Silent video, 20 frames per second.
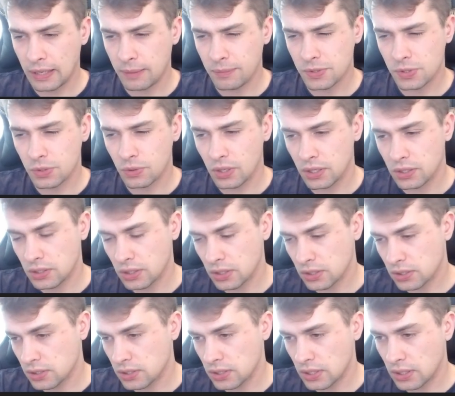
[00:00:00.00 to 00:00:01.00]
So I just
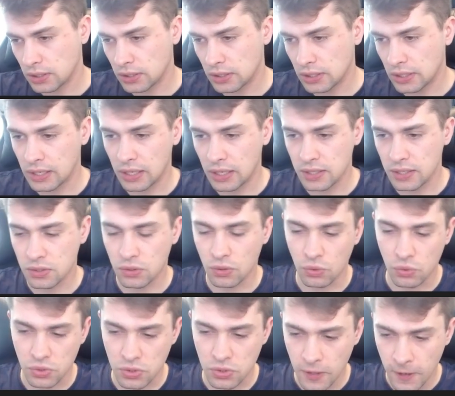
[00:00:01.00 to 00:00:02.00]
decided against
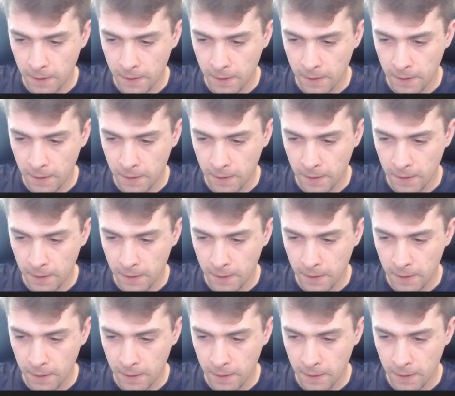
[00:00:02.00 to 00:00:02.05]
those